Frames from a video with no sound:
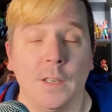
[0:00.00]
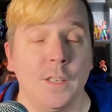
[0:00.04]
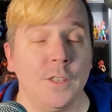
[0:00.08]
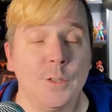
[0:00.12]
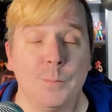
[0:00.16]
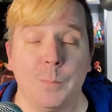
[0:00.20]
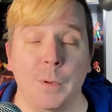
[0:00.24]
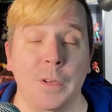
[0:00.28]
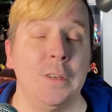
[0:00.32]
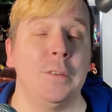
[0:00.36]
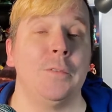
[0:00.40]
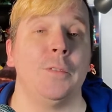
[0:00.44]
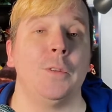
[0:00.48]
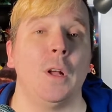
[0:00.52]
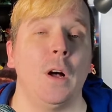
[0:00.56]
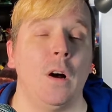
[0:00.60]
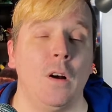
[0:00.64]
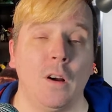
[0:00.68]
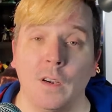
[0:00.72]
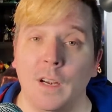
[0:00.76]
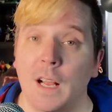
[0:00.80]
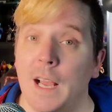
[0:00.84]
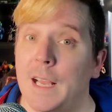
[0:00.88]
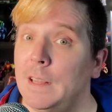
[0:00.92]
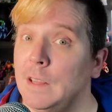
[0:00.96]
And it's beautiful
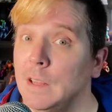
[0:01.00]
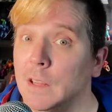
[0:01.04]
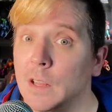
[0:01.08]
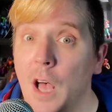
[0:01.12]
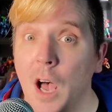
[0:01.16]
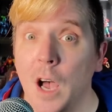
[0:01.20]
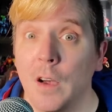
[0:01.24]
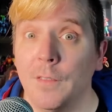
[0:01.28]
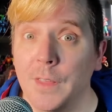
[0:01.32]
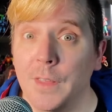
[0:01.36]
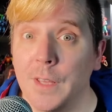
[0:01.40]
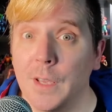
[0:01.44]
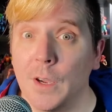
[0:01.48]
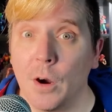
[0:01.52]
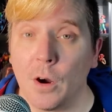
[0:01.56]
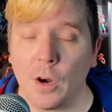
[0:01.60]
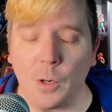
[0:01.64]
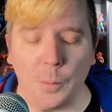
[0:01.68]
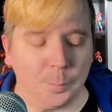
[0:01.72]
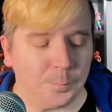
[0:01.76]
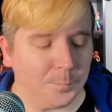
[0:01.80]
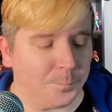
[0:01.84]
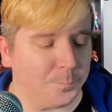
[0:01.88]
art. I love the art.